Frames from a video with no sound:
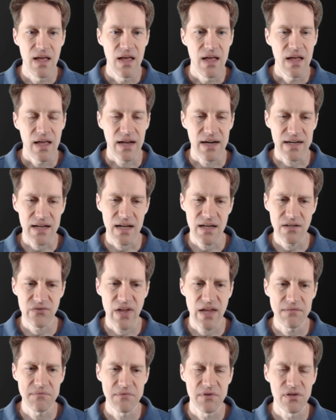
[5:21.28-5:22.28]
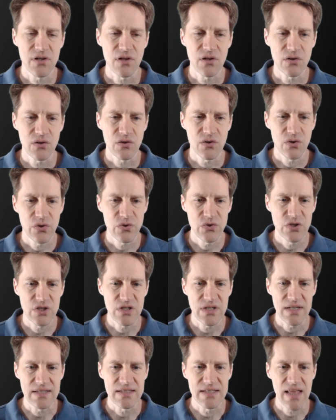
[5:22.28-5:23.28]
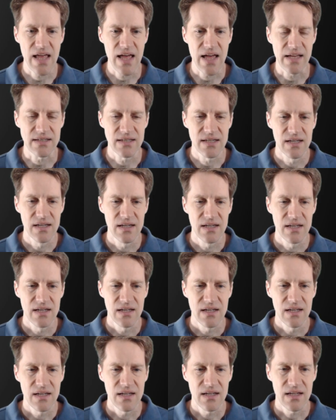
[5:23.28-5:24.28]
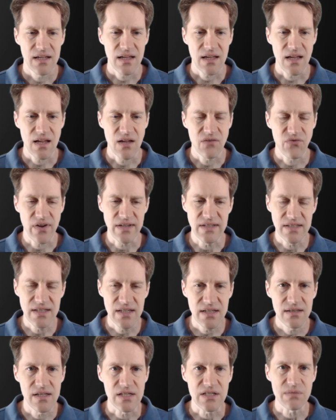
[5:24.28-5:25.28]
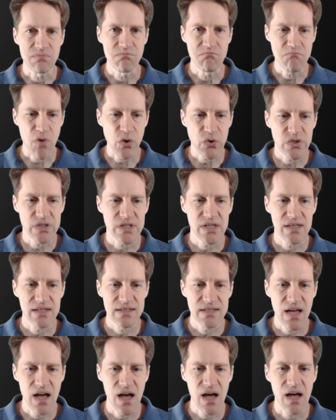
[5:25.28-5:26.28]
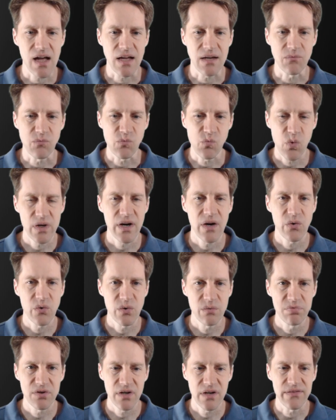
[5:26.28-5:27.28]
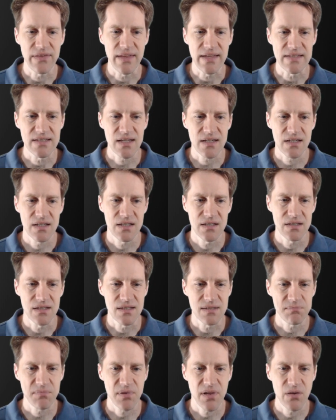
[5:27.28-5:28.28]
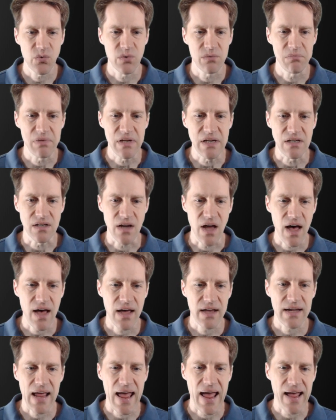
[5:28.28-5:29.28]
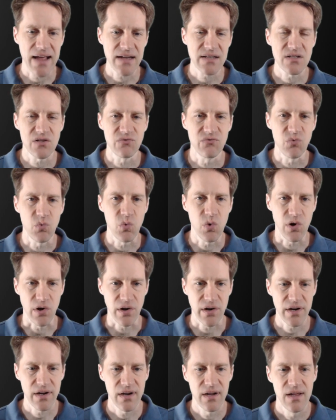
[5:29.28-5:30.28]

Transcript: And I kind of came to the conclusion is that if I did this most of the time, what I would put on that second display would be non-active work.